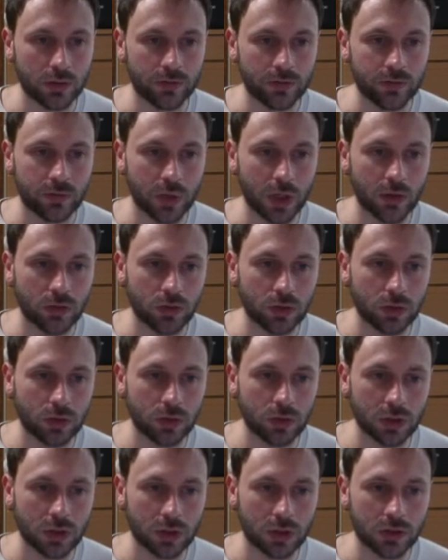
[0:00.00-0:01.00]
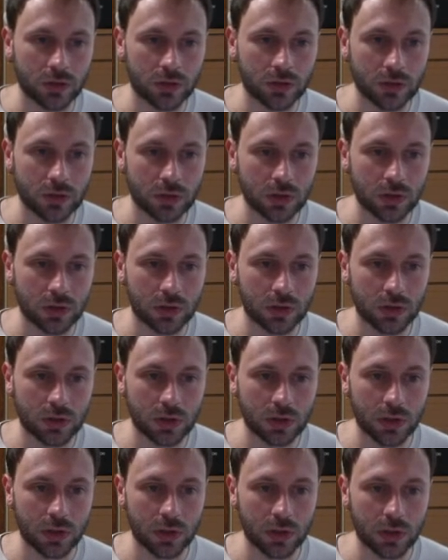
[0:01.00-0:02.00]
how do you call it,
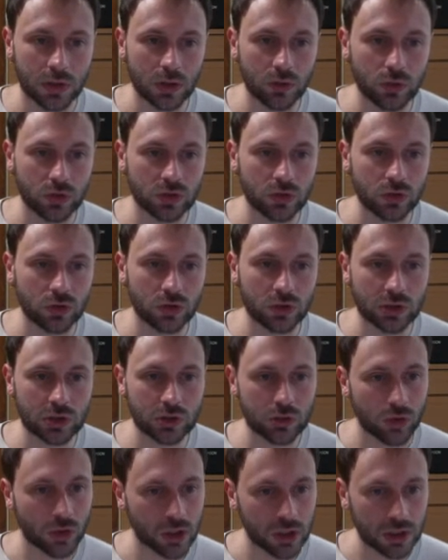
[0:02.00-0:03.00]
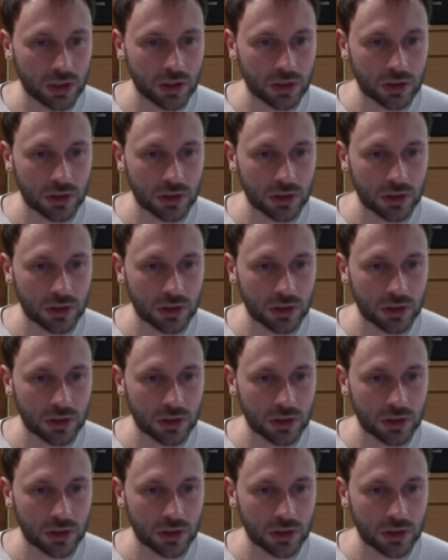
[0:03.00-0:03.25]
it was not destroyed,